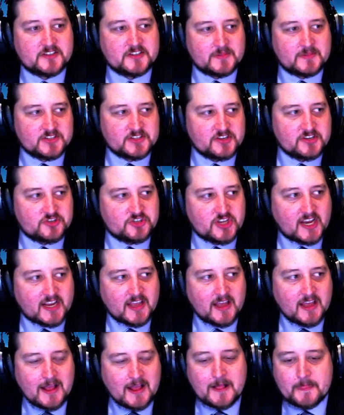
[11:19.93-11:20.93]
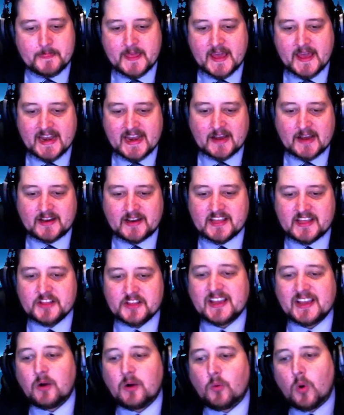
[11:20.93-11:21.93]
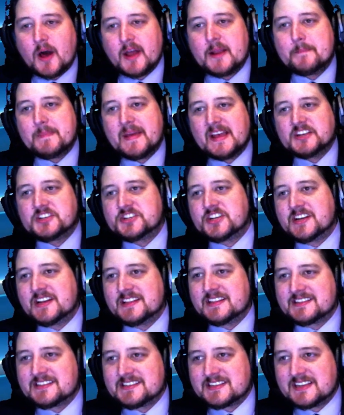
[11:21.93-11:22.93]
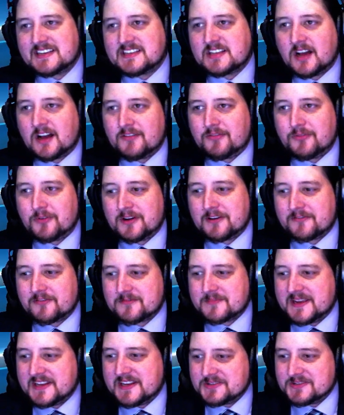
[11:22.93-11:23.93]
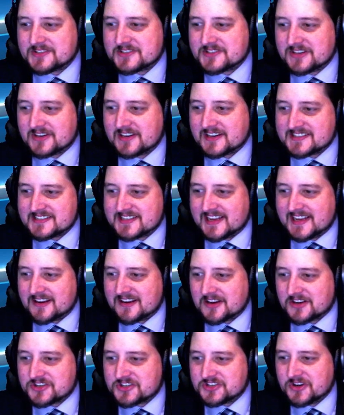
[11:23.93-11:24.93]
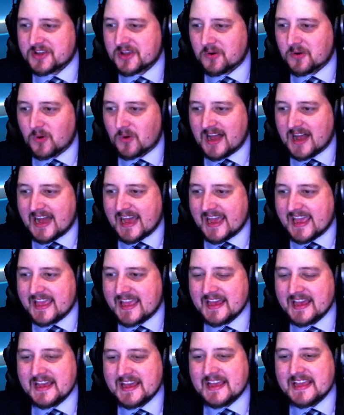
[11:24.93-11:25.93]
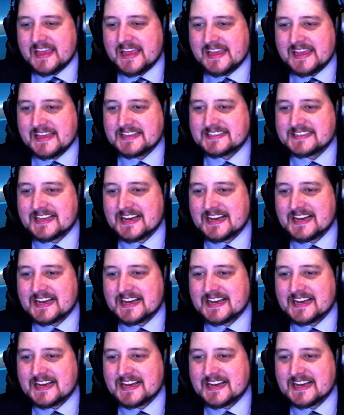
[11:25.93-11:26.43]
So make sure you check that out. Now, the other thing I want to mention, and this is a tough one for me to a certain extent, and I'll show you why, is.